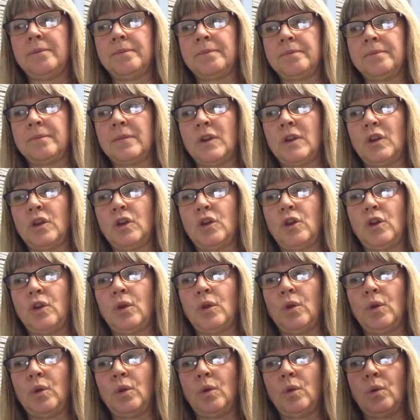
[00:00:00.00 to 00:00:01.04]

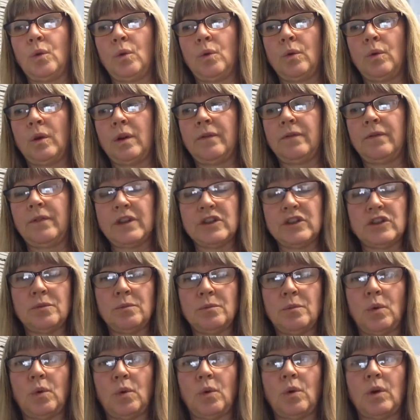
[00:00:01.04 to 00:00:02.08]
new
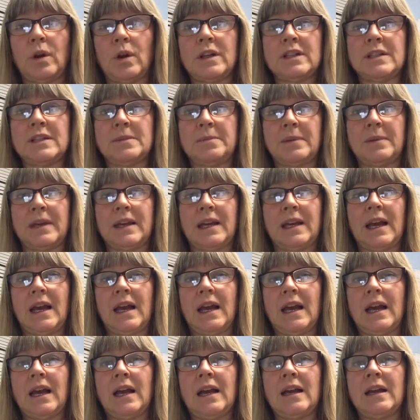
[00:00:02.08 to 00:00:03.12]
vision boards,
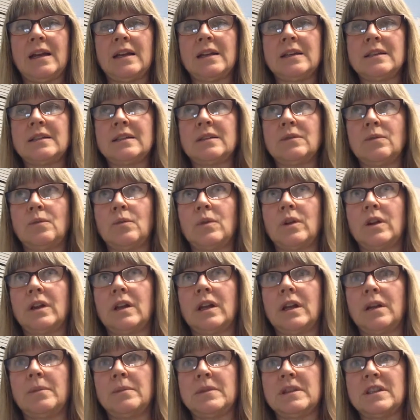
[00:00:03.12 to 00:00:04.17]
because we're
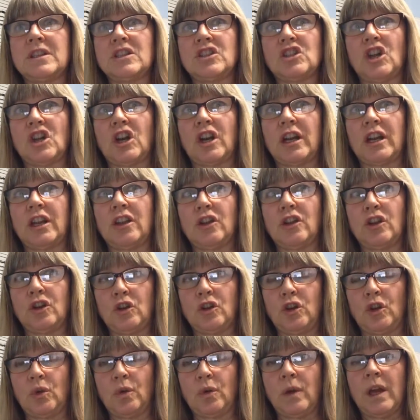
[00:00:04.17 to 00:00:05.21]
going to be starting the
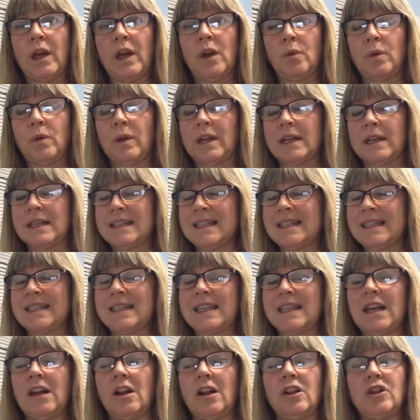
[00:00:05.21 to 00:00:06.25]
new. We're going to
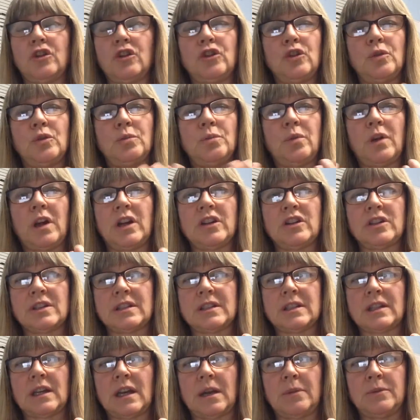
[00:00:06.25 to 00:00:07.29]
see all the new
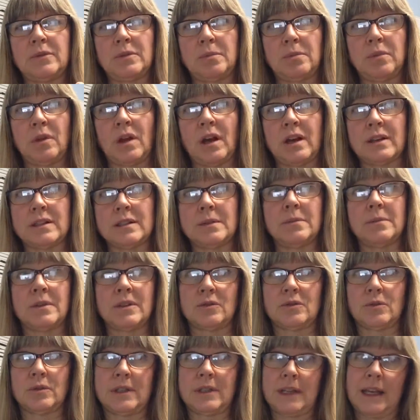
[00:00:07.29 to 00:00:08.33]
projects come to blossom
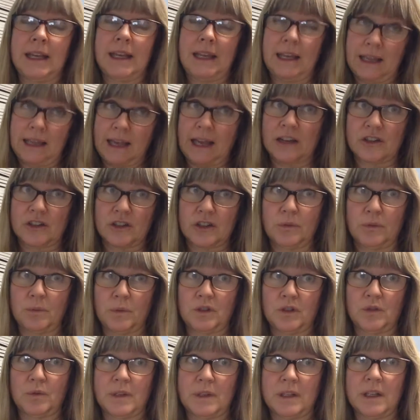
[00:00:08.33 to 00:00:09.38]
because we're taking action,
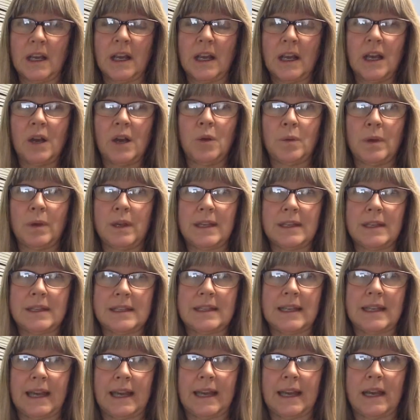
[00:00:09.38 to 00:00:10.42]
which we
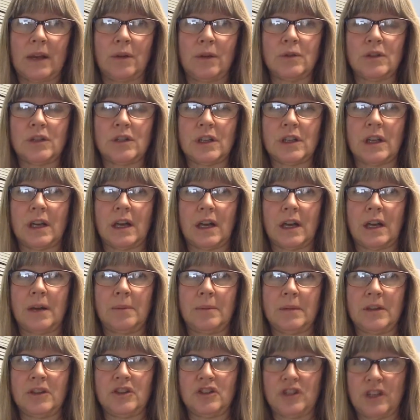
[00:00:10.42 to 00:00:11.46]
set out
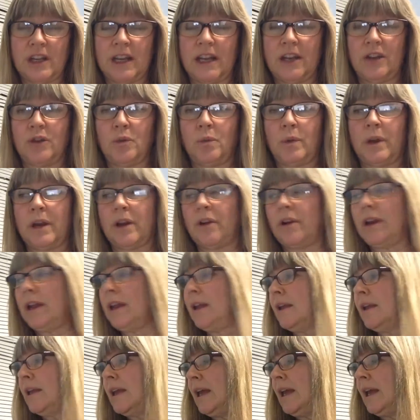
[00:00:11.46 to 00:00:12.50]
in
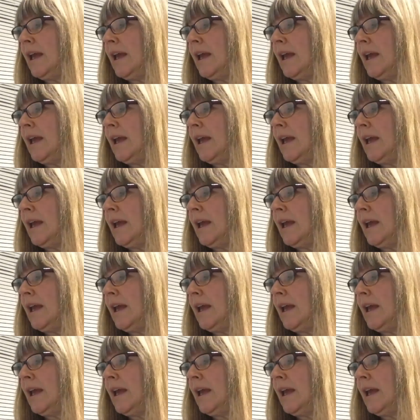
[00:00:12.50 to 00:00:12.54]
January.